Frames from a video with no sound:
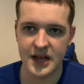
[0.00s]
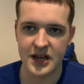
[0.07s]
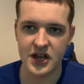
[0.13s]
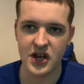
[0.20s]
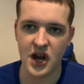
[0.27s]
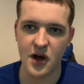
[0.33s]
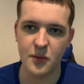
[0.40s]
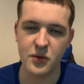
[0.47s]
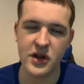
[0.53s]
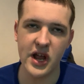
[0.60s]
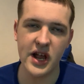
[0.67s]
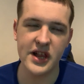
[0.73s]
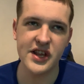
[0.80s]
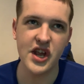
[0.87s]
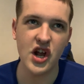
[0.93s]
You know,
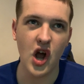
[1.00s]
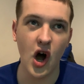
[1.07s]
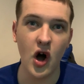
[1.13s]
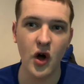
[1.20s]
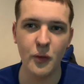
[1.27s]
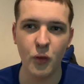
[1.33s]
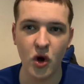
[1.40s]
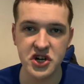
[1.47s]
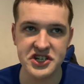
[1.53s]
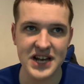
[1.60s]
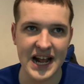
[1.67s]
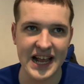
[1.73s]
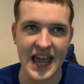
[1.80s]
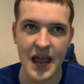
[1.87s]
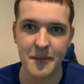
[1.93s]
you can't watch
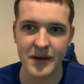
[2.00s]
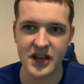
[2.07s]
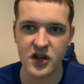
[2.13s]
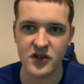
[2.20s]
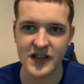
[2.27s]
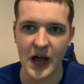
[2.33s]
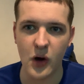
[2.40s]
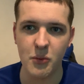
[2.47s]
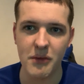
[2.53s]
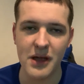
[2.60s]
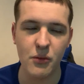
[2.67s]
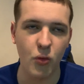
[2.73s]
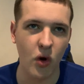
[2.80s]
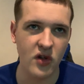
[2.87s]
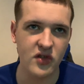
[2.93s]
that game and you tell me
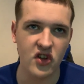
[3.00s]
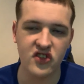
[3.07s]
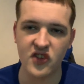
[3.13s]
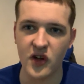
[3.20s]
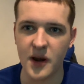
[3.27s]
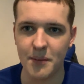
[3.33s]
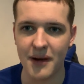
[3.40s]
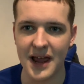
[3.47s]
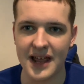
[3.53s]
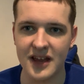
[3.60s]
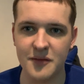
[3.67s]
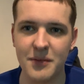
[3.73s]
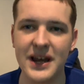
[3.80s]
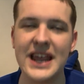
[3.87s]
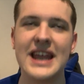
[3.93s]
what the style of play
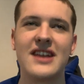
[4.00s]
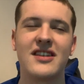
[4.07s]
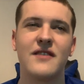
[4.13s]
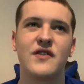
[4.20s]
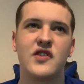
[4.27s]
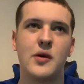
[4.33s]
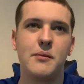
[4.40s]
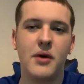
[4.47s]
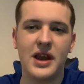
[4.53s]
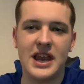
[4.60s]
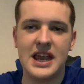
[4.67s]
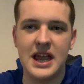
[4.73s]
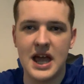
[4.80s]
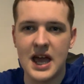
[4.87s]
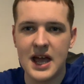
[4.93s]
is. Please, if
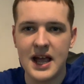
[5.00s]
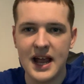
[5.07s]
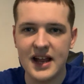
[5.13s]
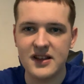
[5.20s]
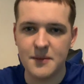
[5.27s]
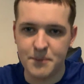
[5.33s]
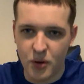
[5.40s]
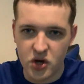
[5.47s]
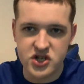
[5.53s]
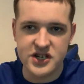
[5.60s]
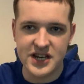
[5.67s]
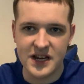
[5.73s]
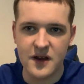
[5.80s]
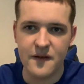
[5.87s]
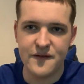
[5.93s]
somebody is a
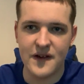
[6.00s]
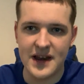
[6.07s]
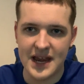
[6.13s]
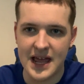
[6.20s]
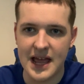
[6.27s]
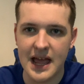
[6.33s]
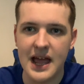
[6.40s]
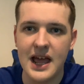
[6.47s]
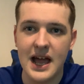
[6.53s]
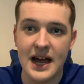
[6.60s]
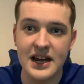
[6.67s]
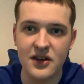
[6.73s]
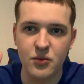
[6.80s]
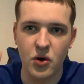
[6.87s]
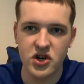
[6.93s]
Pochettino fan here
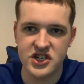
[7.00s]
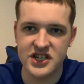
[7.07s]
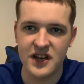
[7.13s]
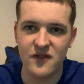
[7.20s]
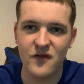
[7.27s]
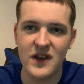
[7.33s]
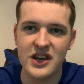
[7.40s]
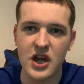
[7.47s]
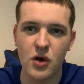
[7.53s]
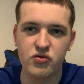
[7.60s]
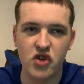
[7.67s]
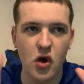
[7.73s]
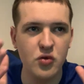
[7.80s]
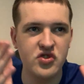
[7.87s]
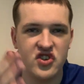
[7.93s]
and is watching this video,
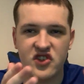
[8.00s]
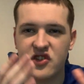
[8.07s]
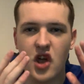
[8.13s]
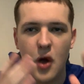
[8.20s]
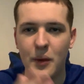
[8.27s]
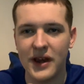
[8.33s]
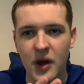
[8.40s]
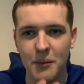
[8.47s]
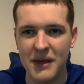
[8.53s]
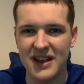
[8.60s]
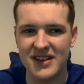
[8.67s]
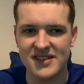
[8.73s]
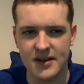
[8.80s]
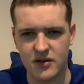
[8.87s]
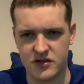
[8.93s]
don't just go in on me
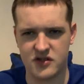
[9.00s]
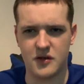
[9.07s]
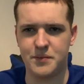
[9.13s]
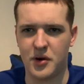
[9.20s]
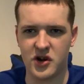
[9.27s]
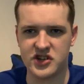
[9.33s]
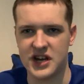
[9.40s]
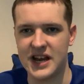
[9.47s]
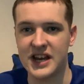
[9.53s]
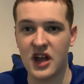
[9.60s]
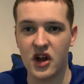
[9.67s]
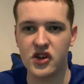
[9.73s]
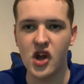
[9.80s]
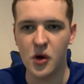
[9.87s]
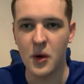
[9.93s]
saying, oh, you're a Poch
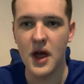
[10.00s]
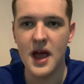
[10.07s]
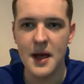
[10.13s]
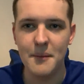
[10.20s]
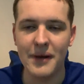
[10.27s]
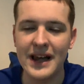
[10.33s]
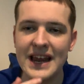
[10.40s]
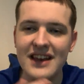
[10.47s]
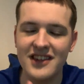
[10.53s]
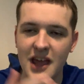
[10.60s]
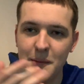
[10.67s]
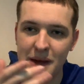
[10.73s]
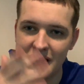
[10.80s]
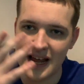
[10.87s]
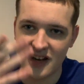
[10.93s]
hater. No, please give
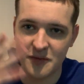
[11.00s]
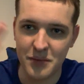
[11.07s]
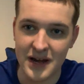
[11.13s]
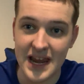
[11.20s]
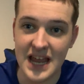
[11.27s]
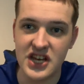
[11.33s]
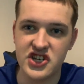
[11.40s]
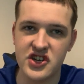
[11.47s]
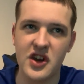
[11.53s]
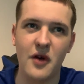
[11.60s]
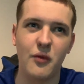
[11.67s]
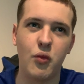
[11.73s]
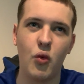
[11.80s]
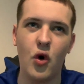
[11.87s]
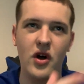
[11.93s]
me an explanation
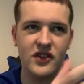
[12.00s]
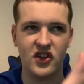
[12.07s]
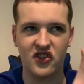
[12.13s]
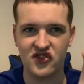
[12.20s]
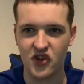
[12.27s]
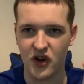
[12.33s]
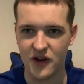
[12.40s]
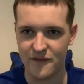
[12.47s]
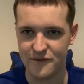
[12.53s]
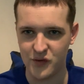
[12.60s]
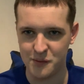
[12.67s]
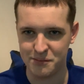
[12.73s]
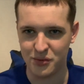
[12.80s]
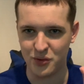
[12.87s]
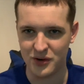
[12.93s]
of what the style of
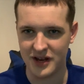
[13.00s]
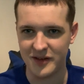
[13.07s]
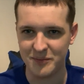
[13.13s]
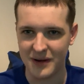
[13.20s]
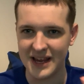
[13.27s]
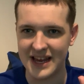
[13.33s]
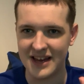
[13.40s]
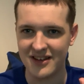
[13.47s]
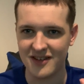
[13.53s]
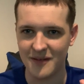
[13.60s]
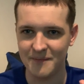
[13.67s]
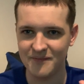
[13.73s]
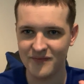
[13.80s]
football is, please.